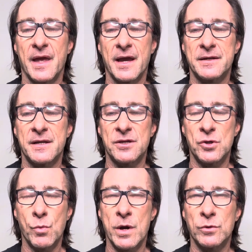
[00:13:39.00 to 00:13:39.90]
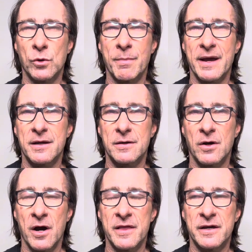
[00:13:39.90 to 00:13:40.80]
and uh, you won't look back
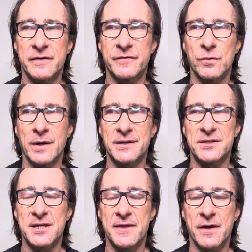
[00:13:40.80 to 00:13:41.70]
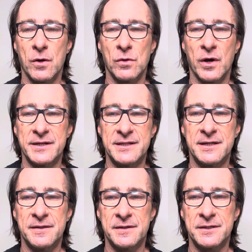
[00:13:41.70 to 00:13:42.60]
either if you understand the whole
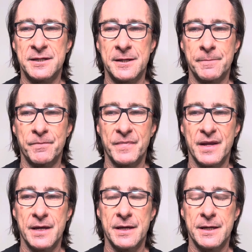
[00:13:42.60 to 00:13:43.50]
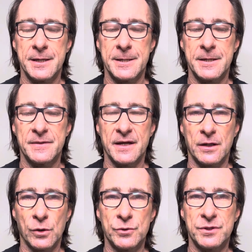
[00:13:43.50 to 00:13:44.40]
idea that um, that
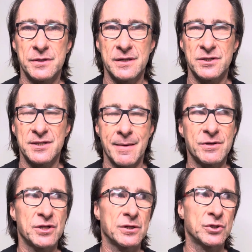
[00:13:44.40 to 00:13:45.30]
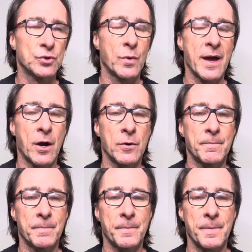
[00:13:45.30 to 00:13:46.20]
gluten is damaging to our
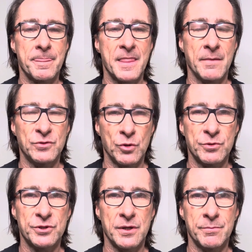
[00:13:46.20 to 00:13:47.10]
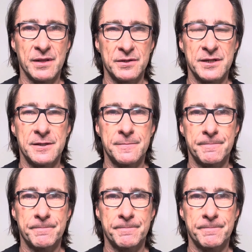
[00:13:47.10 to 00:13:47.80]
absorption ability.